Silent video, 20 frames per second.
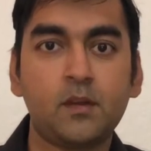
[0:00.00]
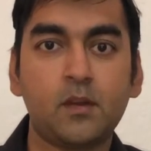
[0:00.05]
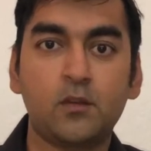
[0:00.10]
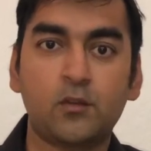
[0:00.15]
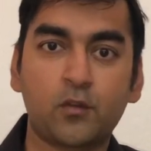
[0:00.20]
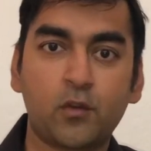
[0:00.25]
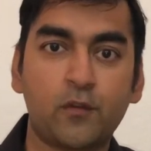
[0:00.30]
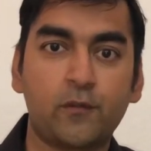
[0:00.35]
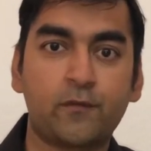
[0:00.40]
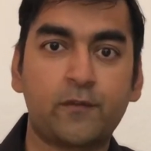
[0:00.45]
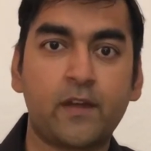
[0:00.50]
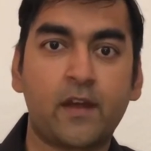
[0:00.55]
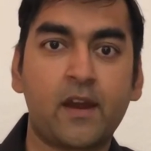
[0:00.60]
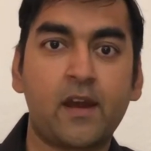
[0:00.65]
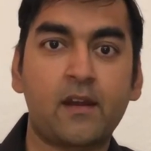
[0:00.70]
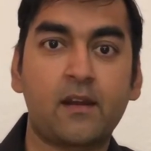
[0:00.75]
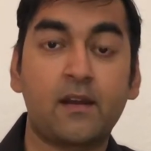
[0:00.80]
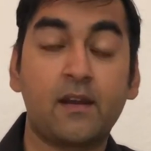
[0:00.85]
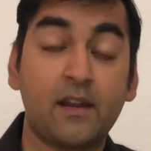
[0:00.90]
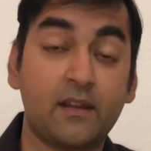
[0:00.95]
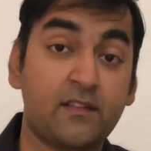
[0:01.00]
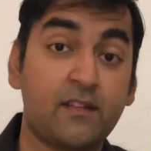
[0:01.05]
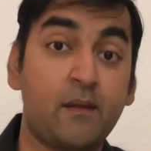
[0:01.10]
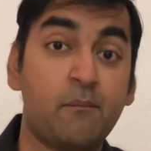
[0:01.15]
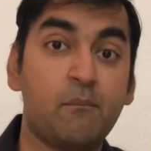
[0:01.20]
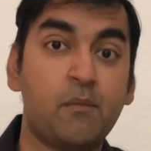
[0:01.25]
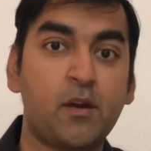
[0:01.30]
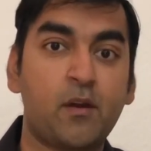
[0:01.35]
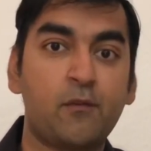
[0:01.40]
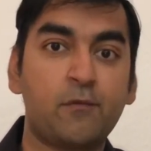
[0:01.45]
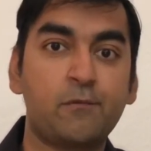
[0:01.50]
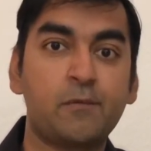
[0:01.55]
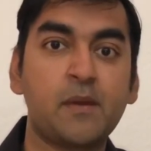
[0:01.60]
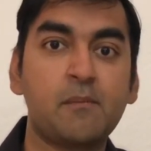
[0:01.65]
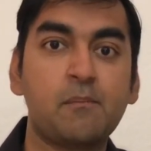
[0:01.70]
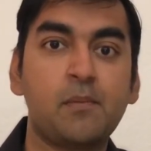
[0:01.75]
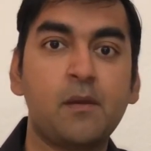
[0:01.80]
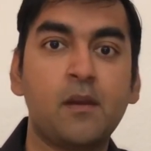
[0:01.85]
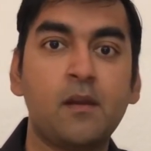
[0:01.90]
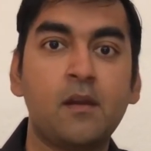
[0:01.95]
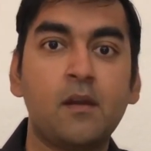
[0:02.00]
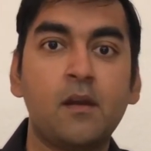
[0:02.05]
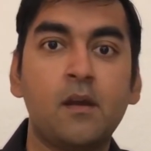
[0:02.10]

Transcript: So if there are less number of people,